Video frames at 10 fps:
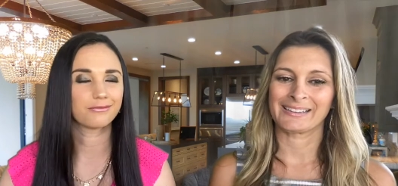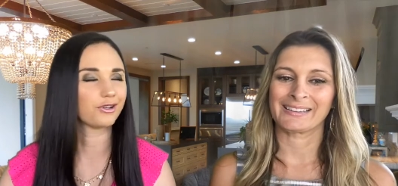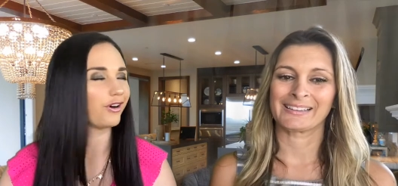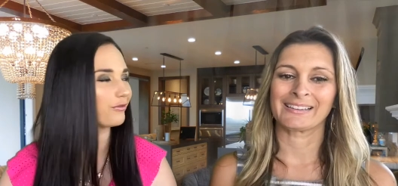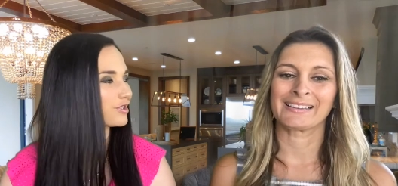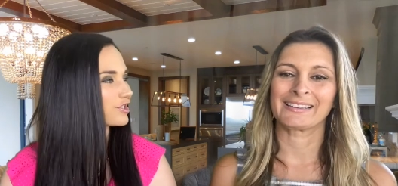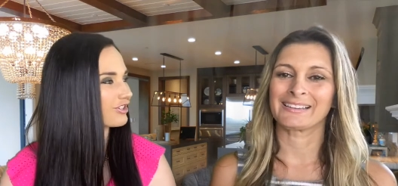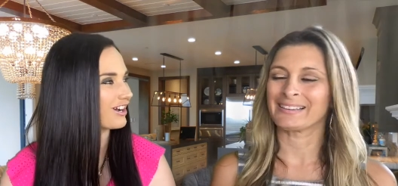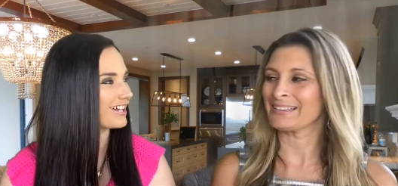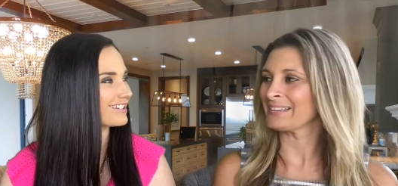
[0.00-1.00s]
Speaker 1: we'll always
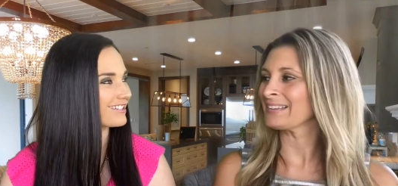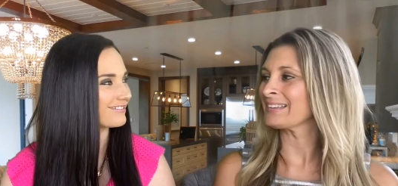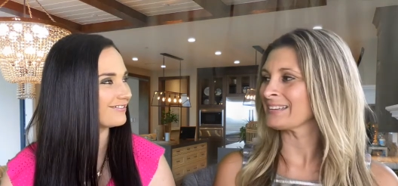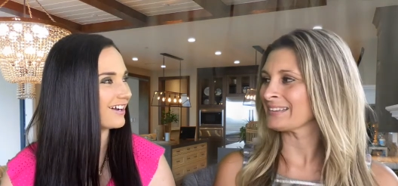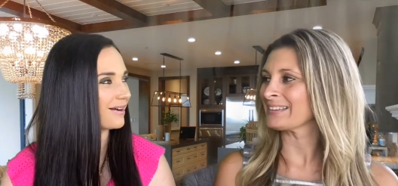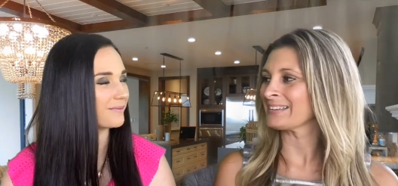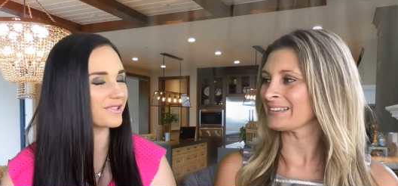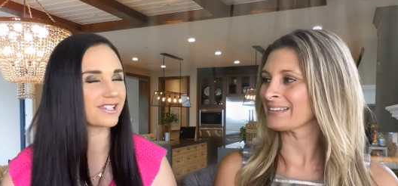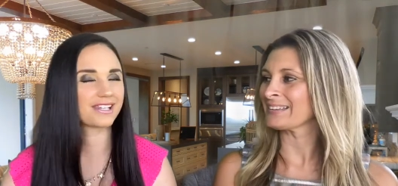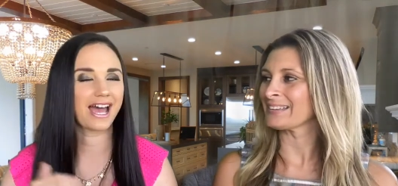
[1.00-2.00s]
try to um,
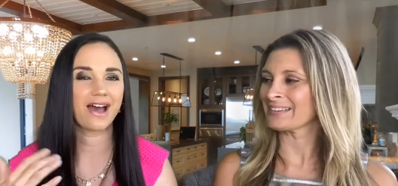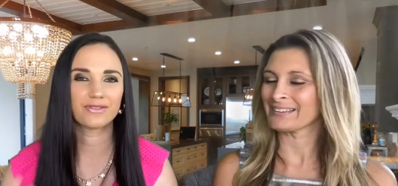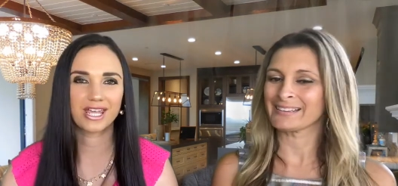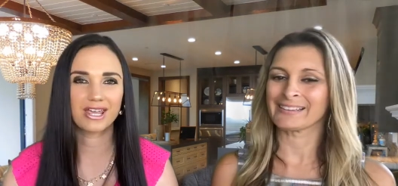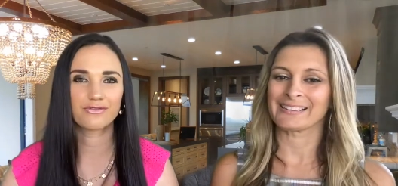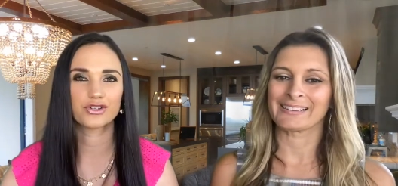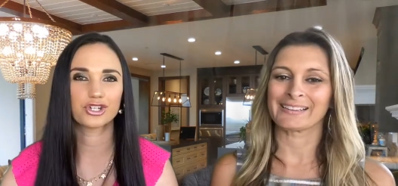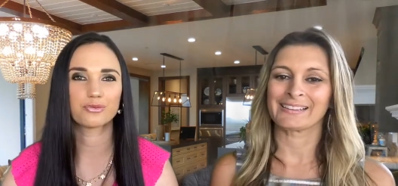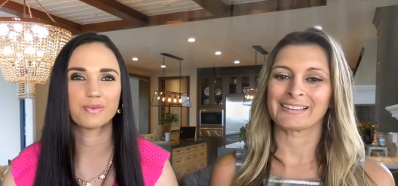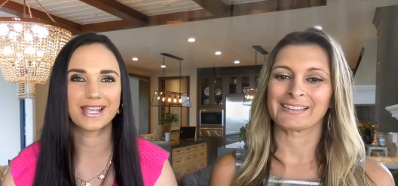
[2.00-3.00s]
to advocate for your
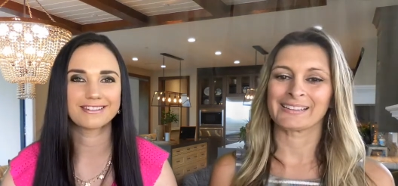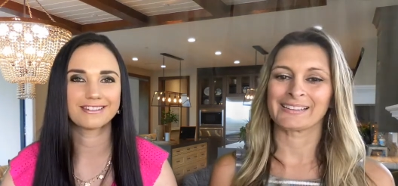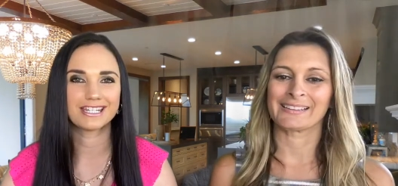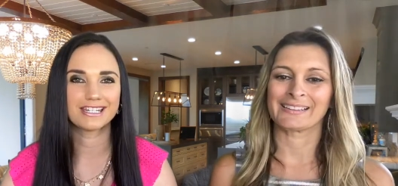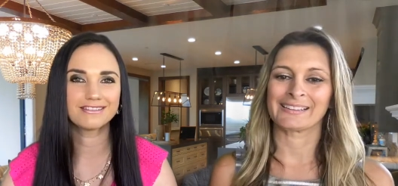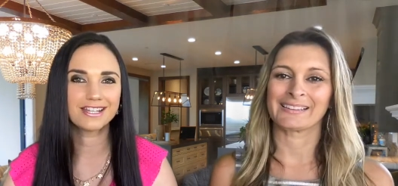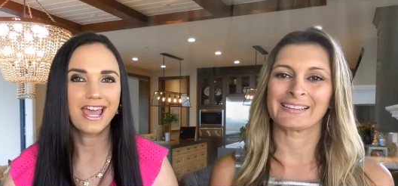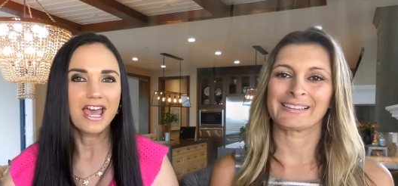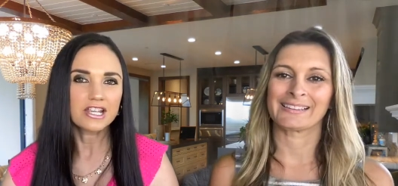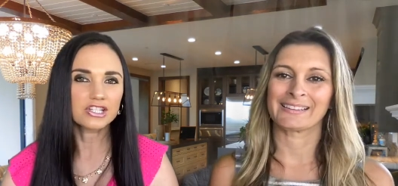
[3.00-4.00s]
best needs
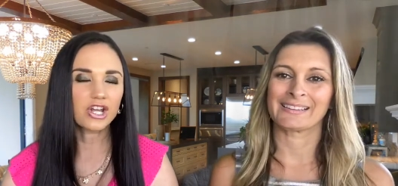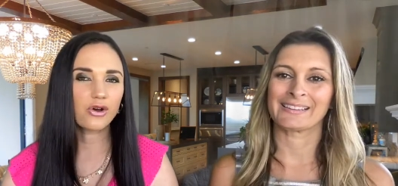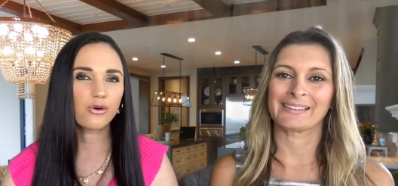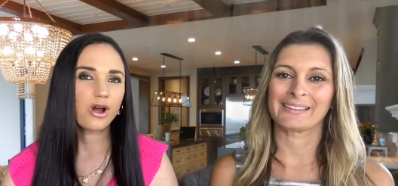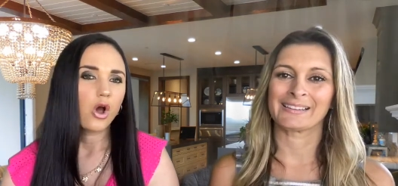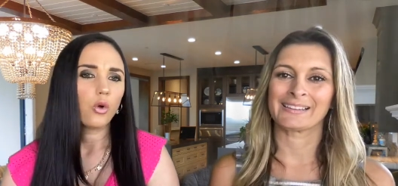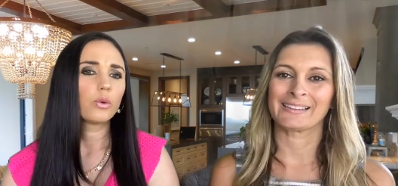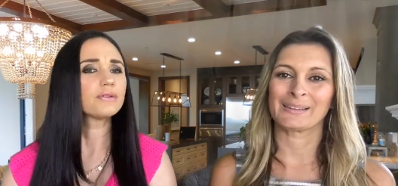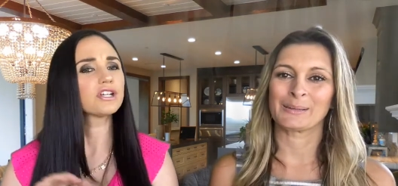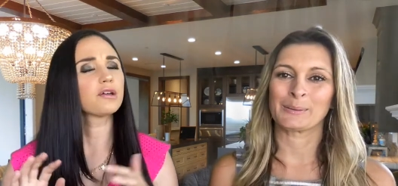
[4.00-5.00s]
so we were
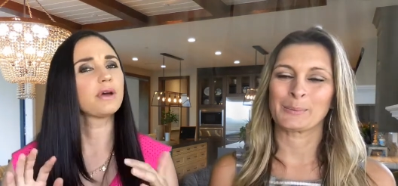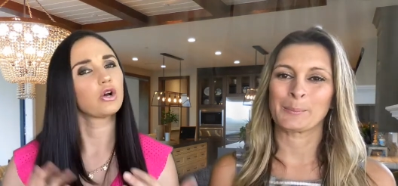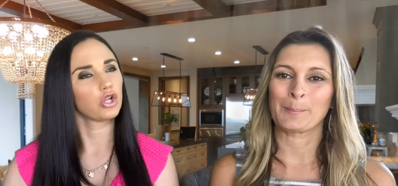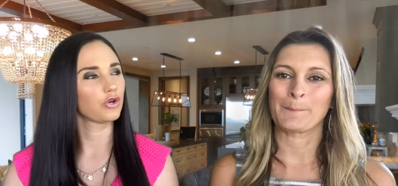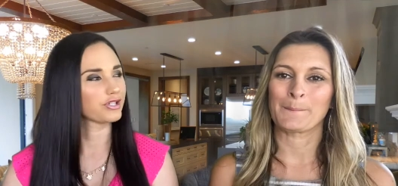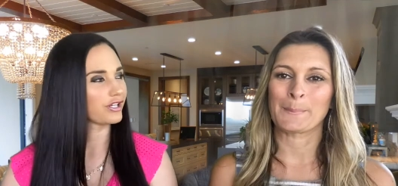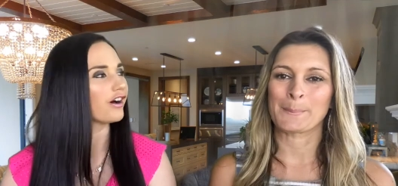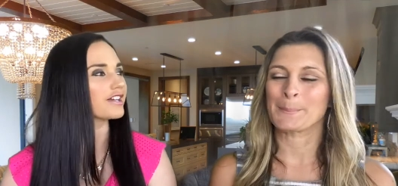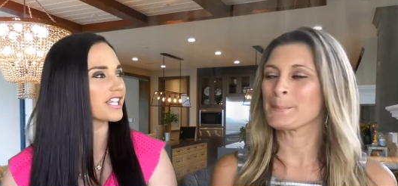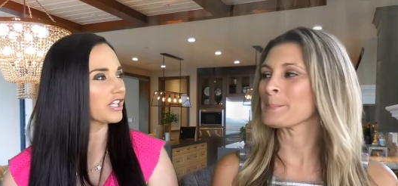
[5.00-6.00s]
talking about closing
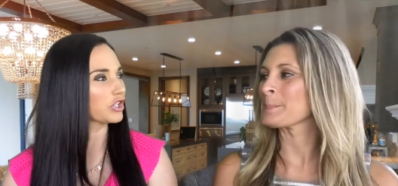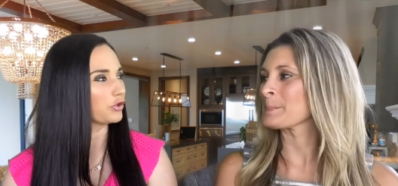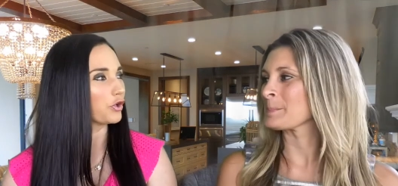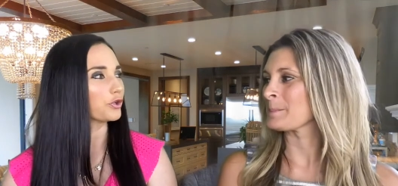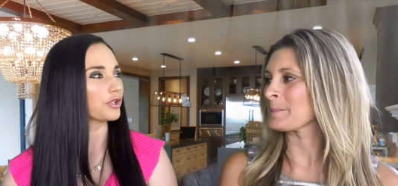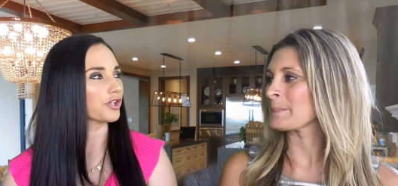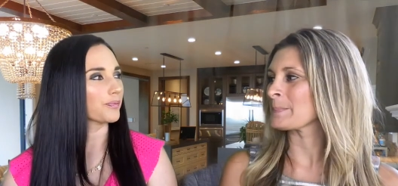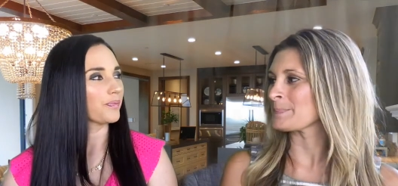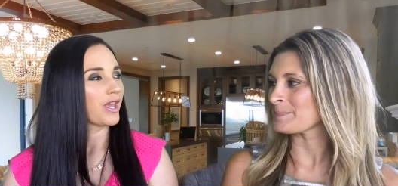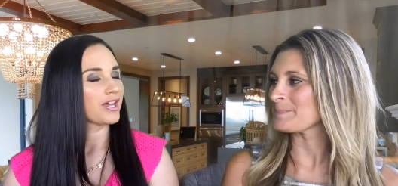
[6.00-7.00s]
costs a little earlier
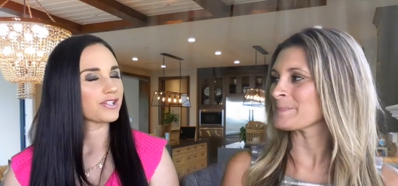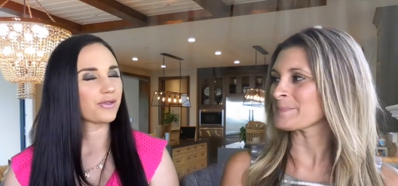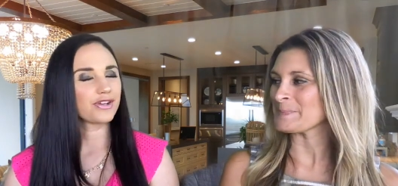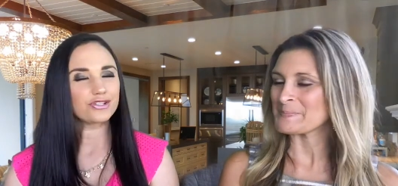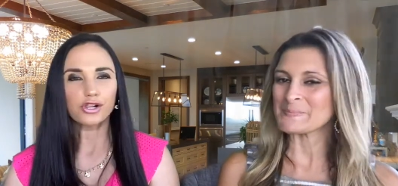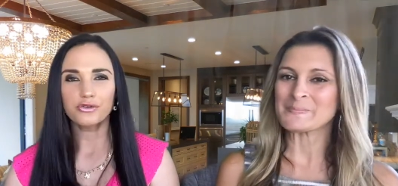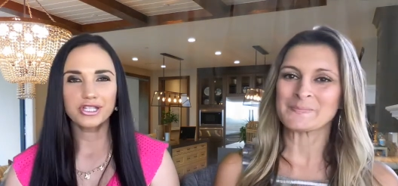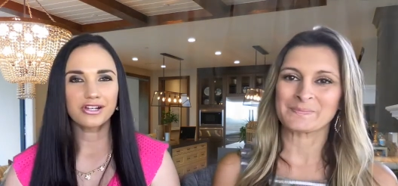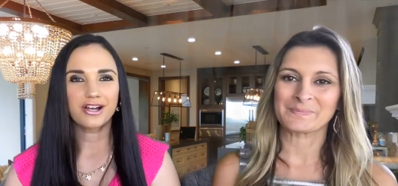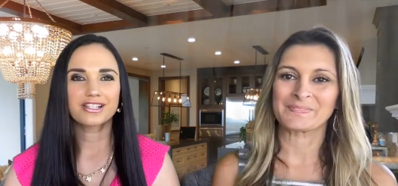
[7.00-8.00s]
so there's closing
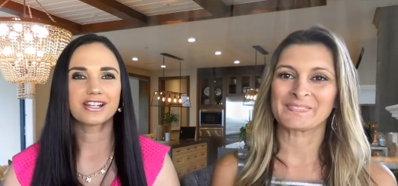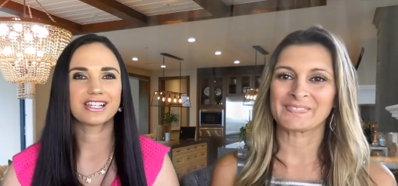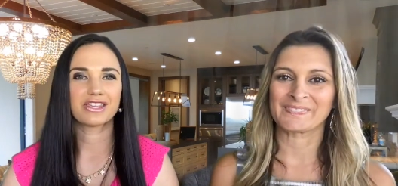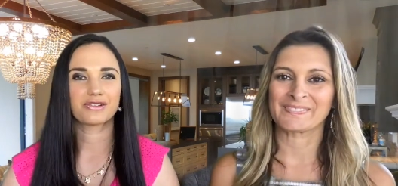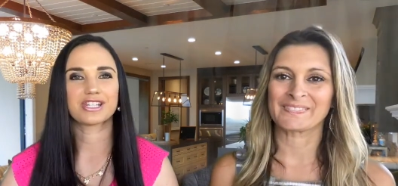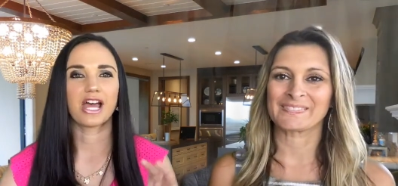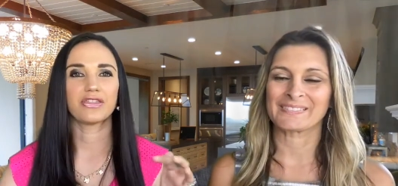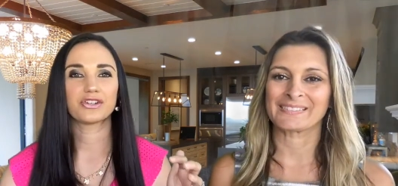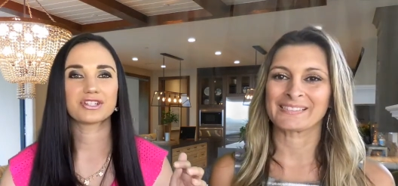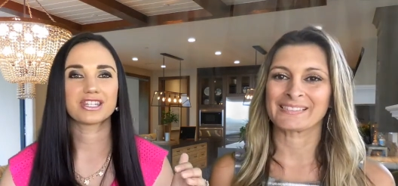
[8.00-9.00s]
costs on either side
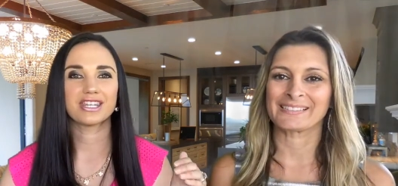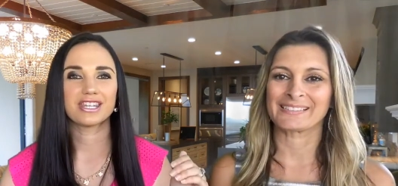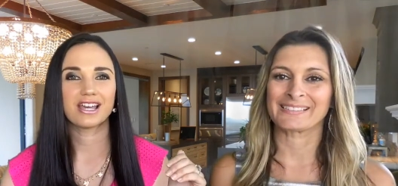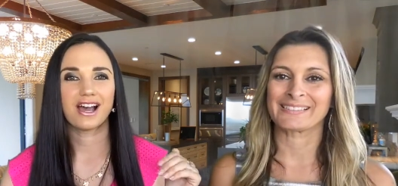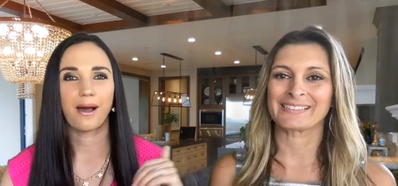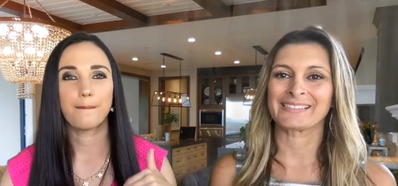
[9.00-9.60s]
there's the um,